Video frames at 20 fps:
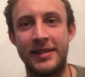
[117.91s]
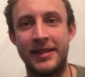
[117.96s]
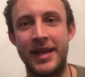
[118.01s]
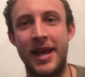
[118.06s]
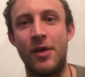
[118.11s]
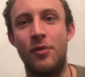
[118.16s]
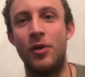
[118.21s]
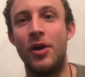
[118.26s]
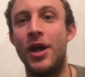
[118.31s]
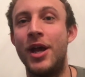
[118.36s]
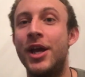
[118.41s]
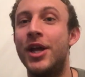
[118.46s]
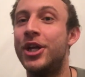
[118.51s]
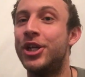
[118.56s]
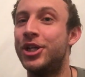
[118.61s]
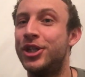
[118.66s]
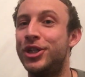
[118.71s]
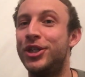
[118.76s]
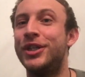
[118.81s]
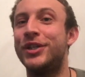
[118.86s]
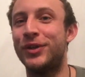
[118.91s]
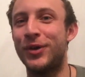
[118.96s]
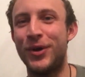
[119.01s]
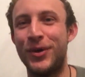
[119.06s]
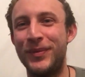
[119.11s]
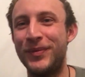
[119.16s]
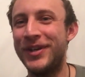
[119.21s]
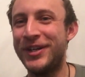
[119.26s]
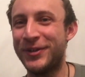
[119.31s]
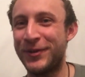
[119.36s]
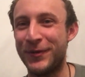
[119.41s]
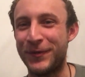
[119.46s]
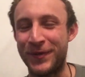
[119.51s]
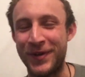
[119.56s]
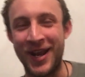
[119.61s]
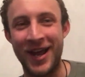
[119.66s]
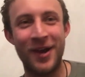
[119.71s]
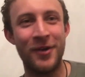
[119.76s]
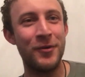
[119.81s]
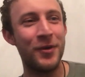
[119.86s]
Now, she's gotten rid of
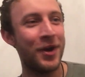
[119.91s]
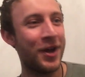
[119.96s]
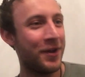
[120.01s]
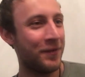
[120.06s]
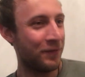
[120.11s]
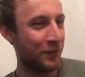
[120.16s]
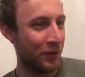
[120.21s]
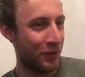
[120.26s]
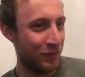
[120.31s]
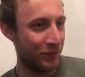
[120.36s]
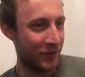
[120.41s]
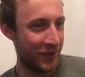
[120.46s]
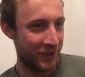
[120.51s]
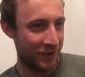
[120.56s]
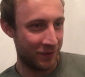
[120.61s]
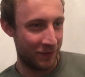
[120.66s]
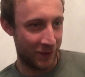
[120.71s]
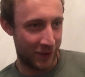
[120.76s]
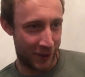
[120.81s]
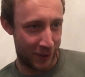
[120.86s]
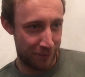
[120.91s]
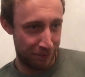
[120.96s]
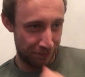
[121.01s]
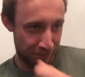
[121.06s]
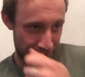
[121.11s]
now. I've gotten rid of her.